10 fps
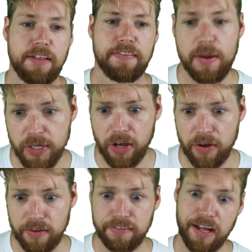There we
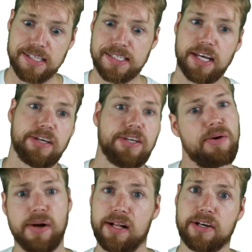go, that's it,
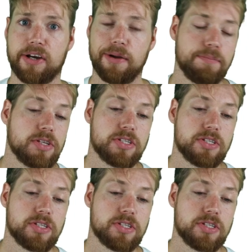you're welcome.